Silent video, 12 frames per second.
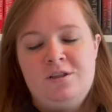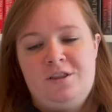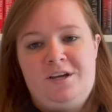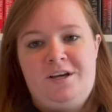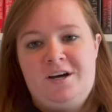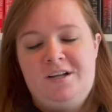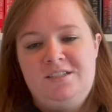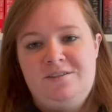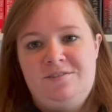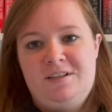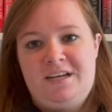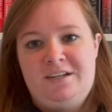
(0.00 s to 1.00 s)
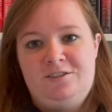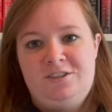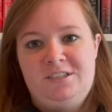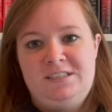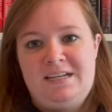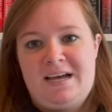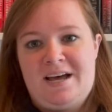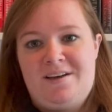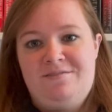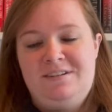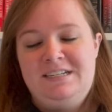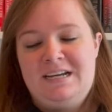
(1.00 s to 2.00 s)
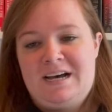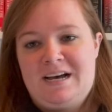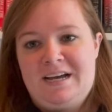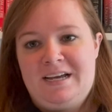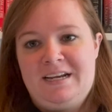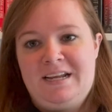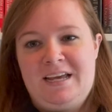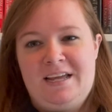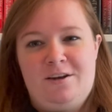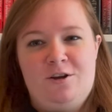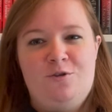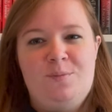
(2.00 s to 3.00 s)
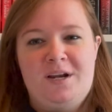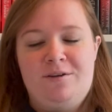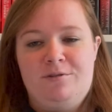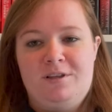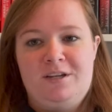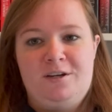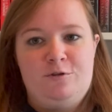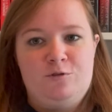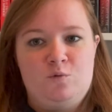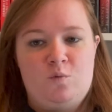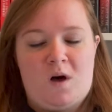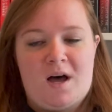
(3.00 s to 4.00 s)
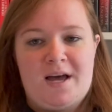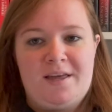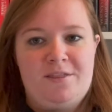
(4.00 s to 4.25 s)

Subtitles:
The gods of Elantris have died and nobody really knows why.